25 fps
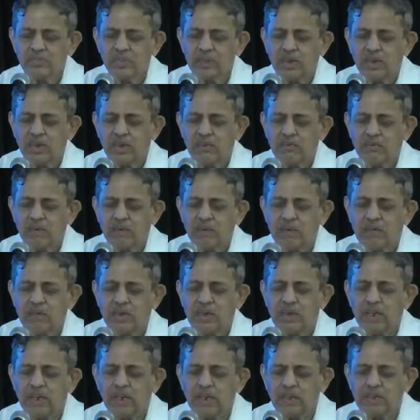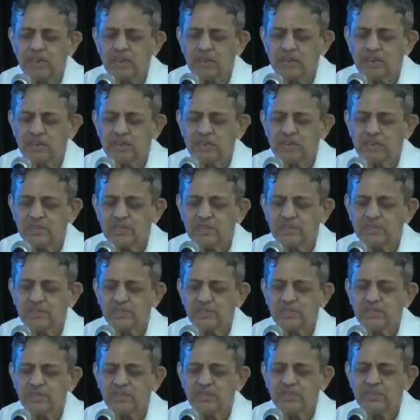That the bhakti in action.
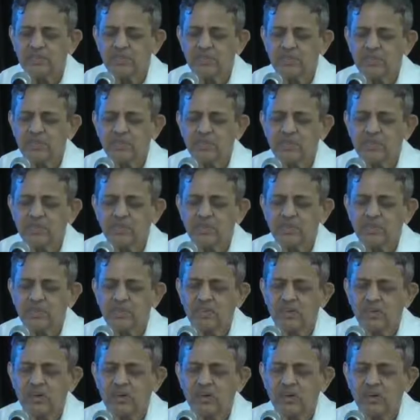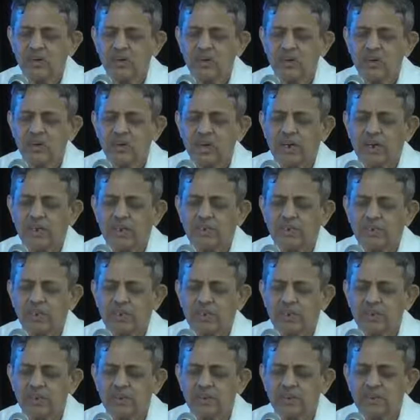But all
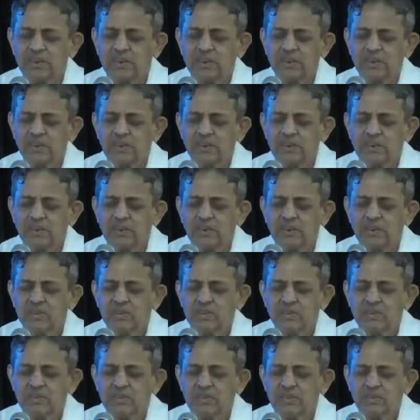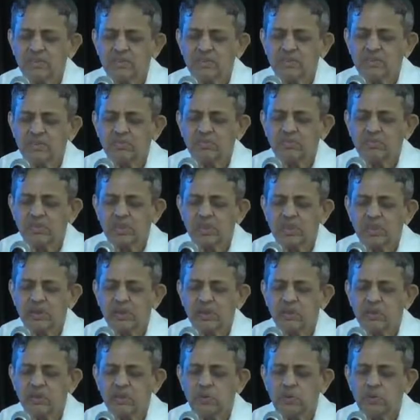activities
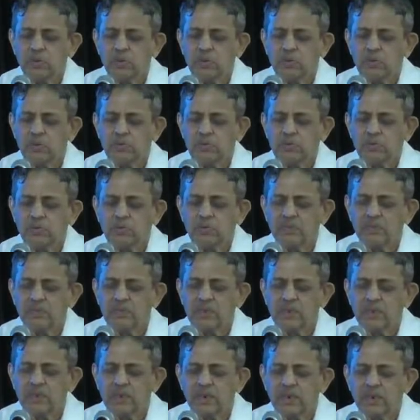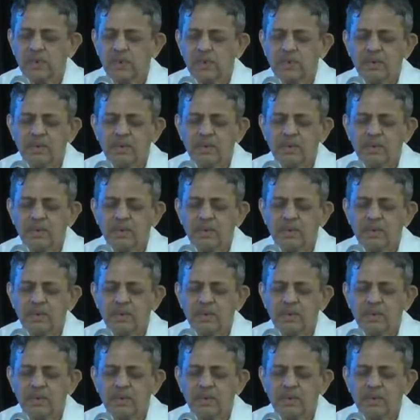be in tune with that